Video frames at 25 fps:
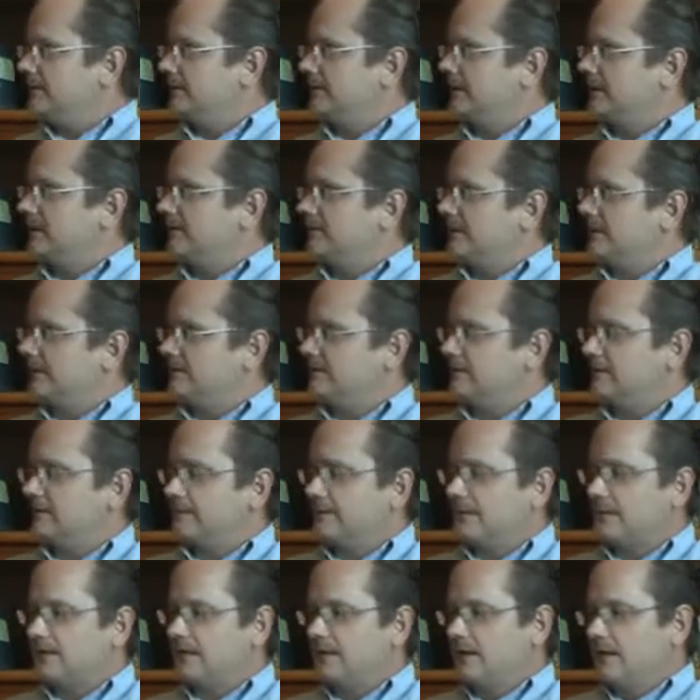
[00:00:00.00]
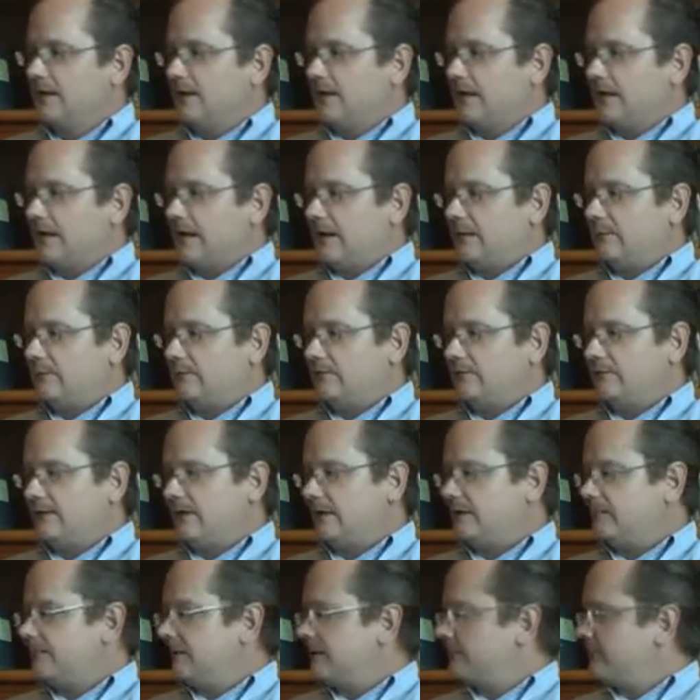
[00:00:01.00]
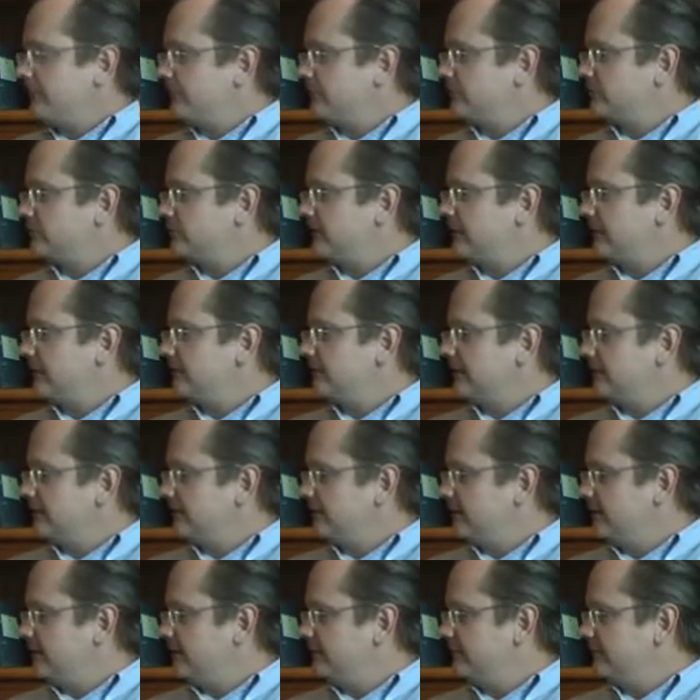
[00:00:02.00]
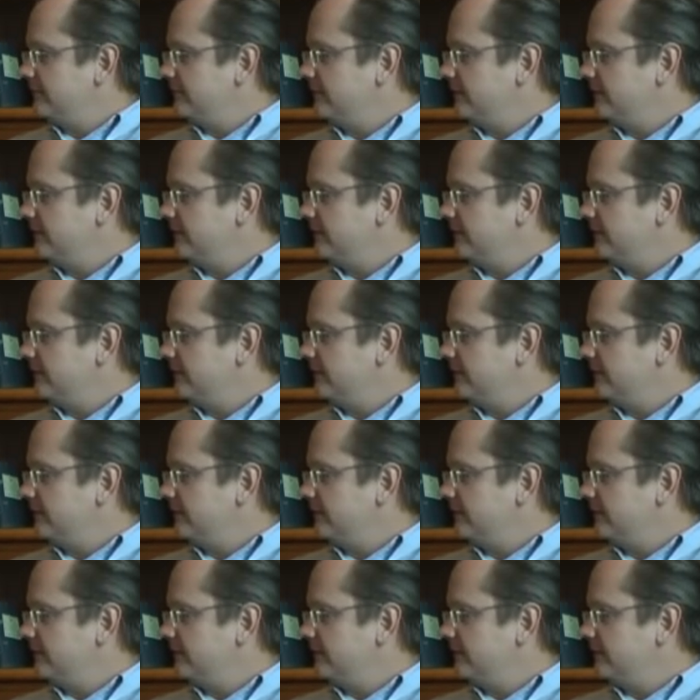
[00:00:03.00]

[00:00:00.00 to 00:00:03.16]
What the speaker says: right? The idea that I would say to my best friend, let's have